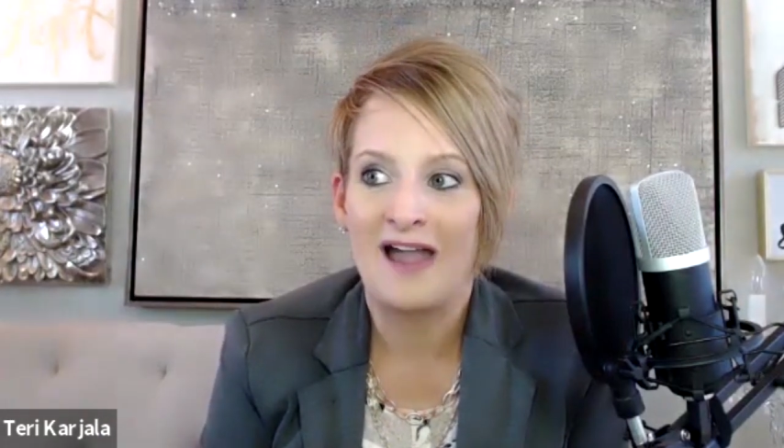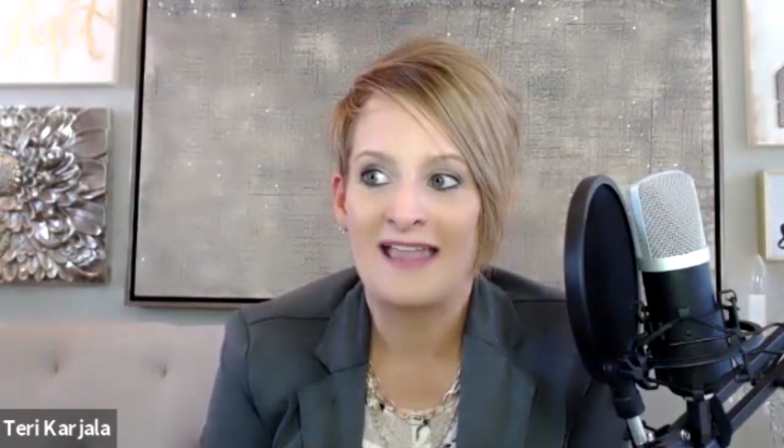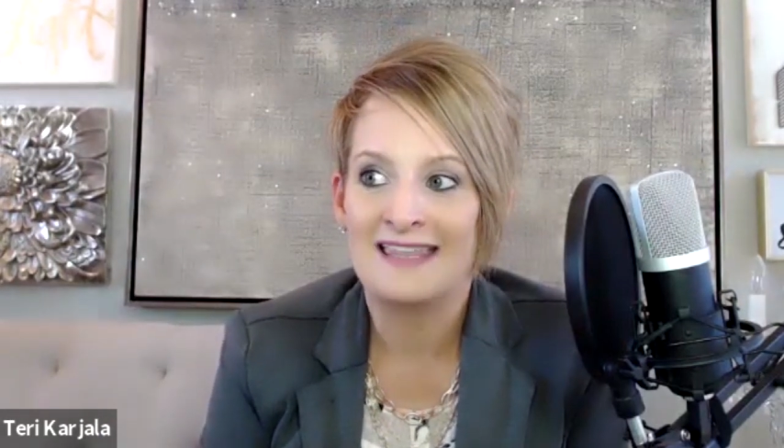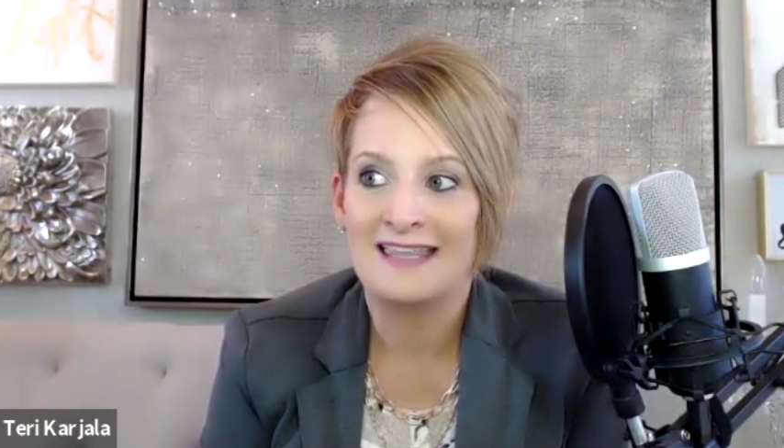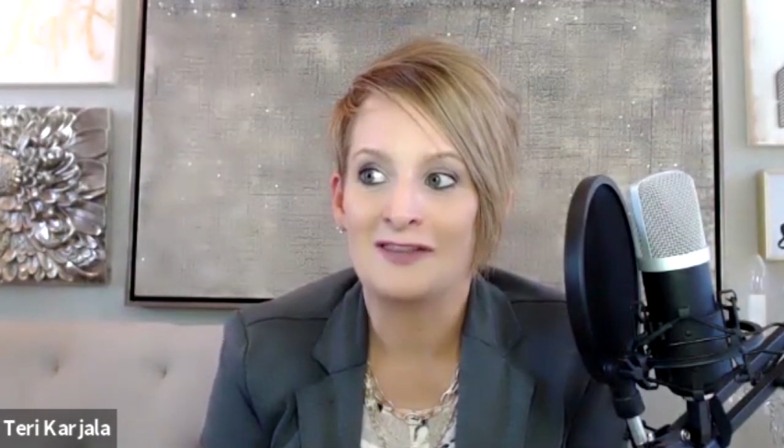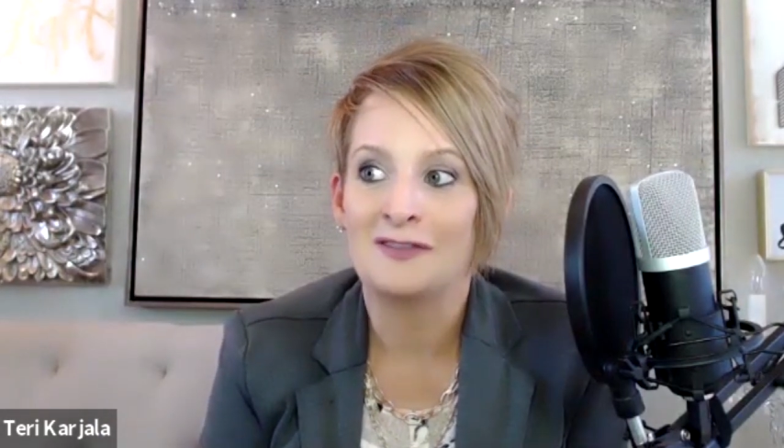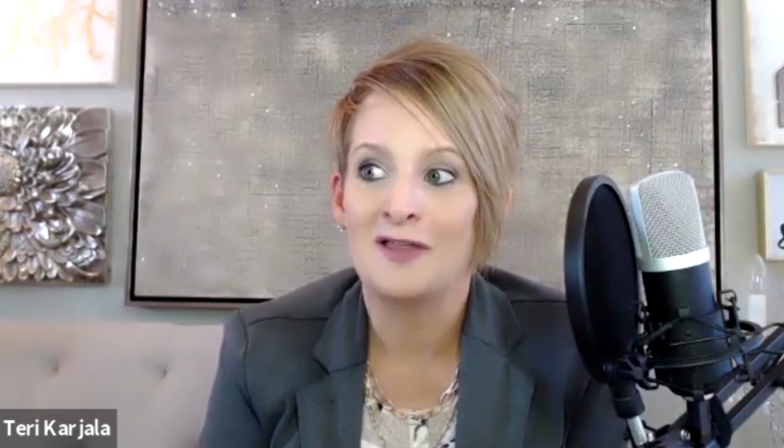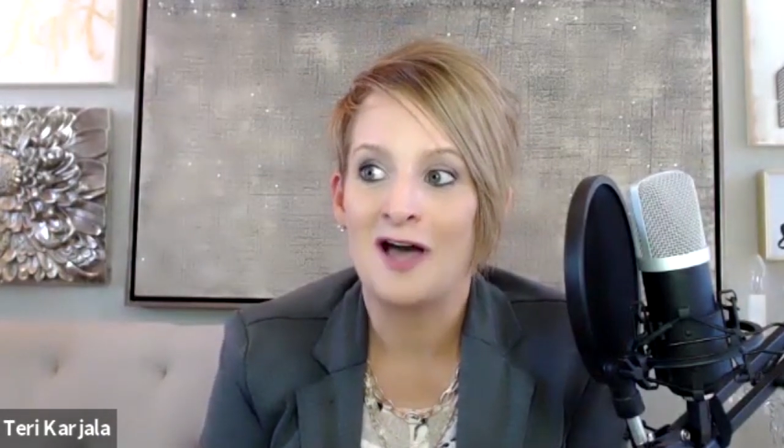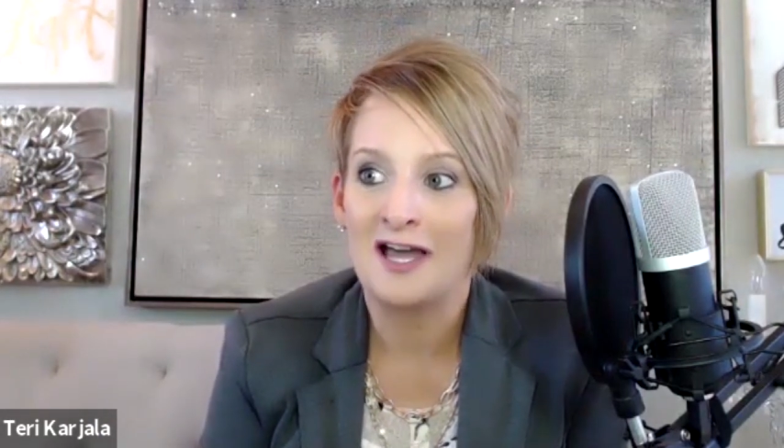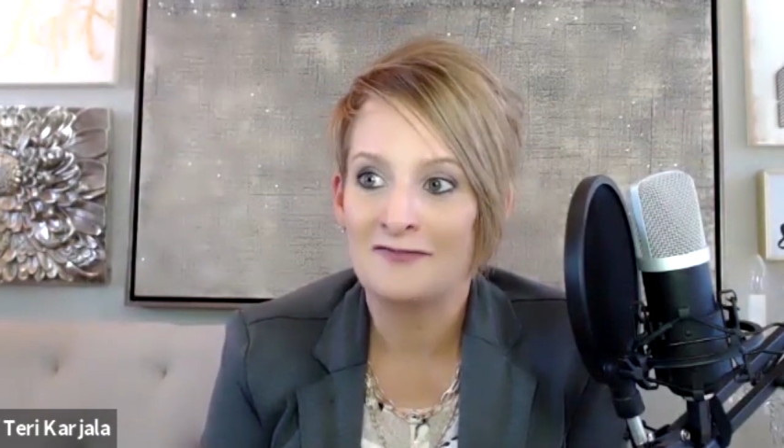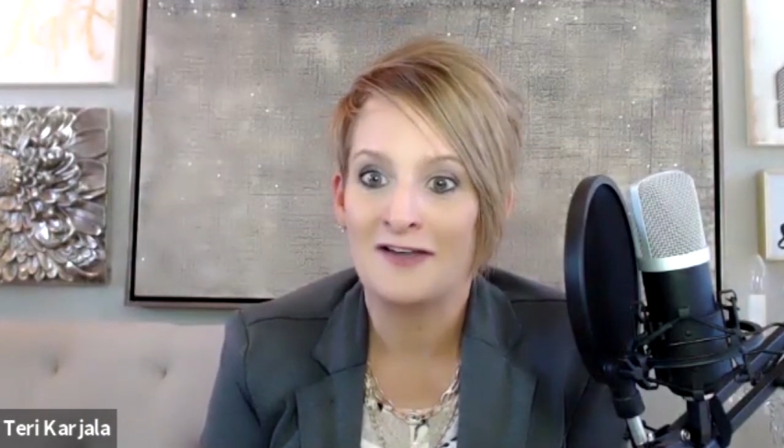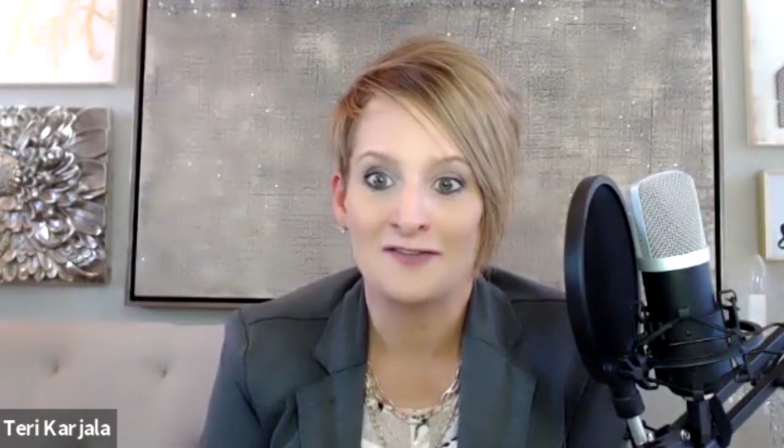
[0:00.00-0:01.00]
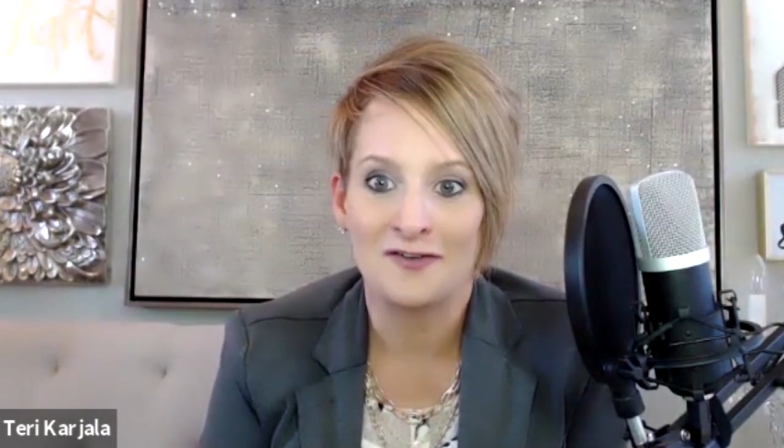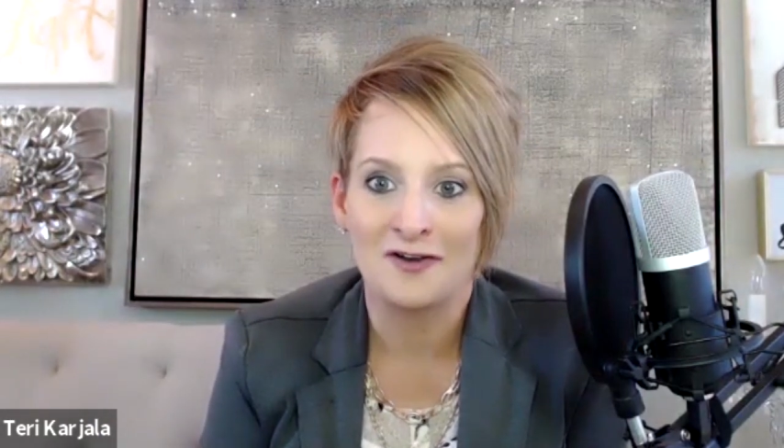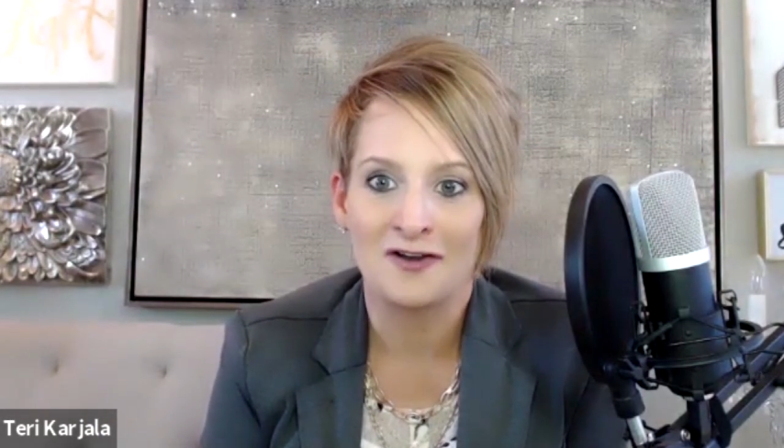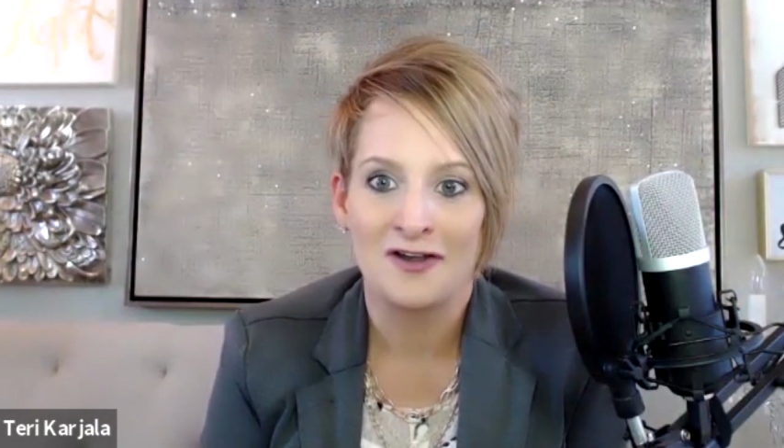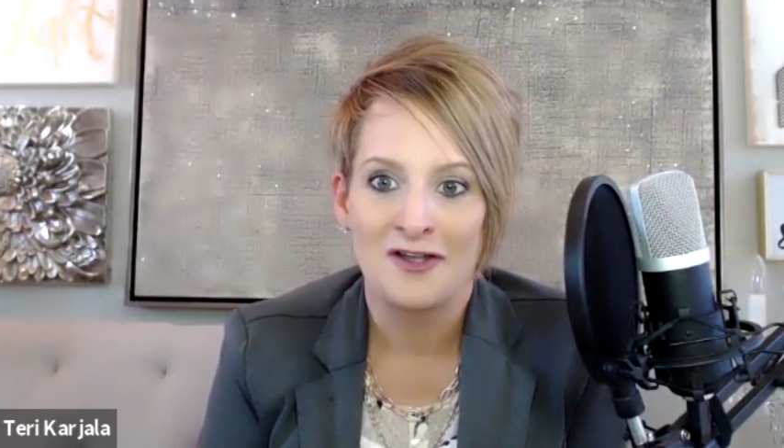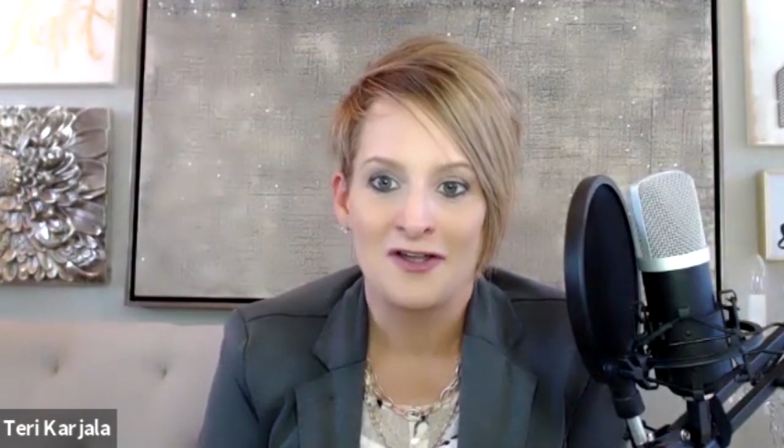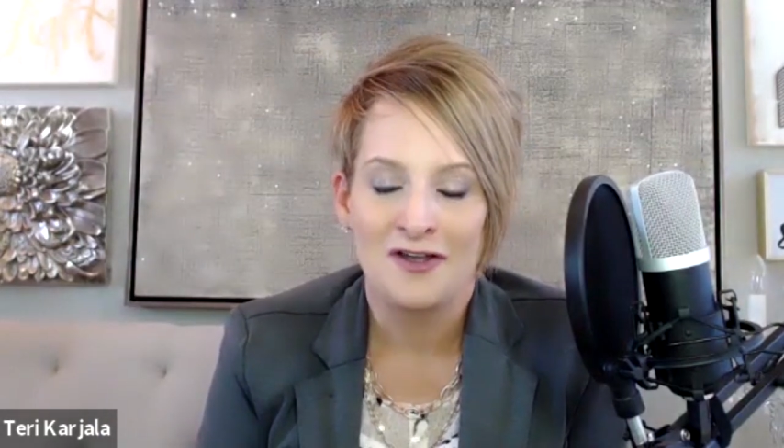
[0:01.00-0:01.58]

I think a lot of us are